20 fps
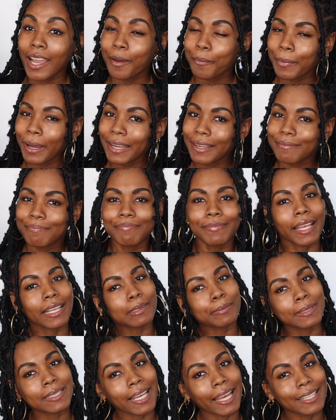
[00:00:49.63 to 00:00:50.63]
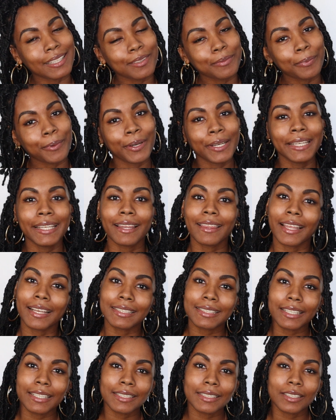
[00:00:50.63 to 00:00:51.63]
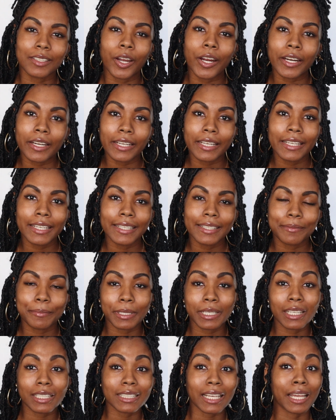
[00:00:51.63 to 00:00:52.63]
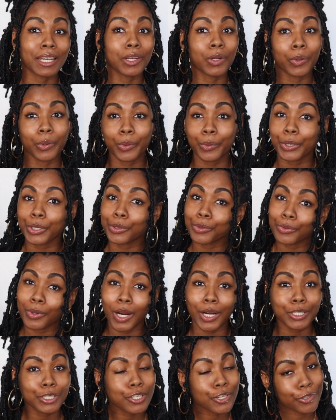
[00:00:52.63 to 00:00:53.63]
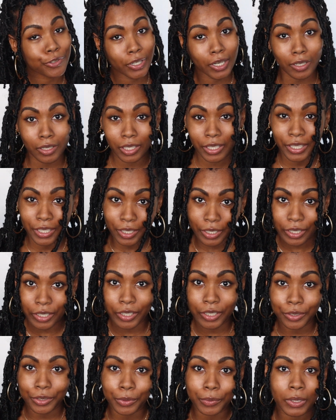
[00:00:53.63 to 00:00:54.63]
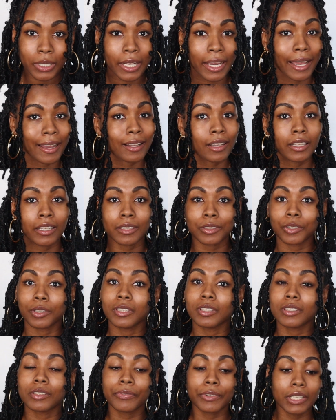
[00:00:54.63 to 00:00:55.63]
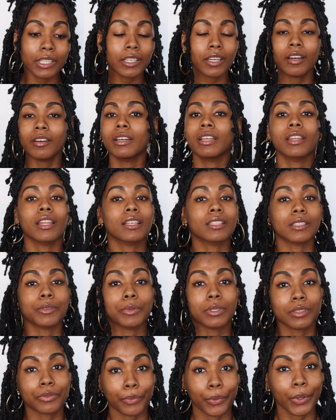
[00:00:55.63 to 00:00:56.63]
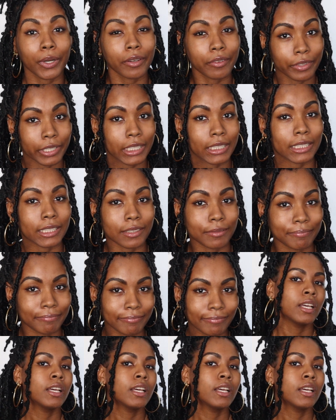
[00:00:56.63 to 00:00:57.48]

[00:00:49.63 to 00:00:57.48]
But that's beside the point. Let's get started because I know you are struggling, girl. You wouldn't have clicked on this video unless it was for a reason.